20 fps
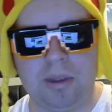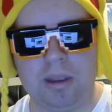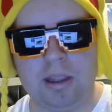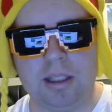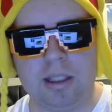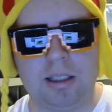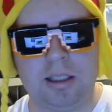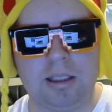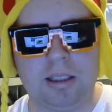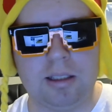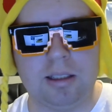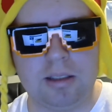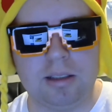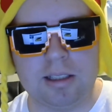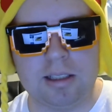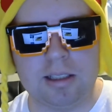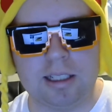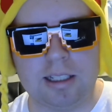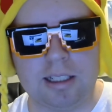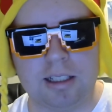
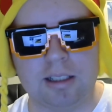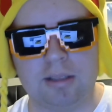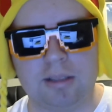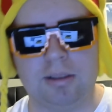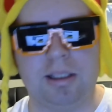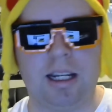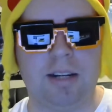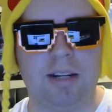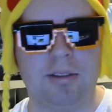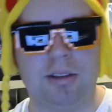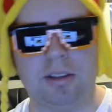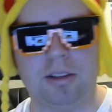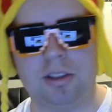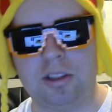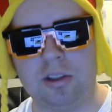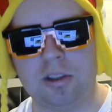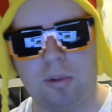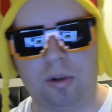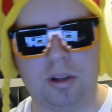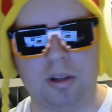It's like a kind of a
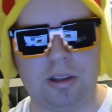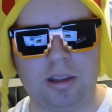story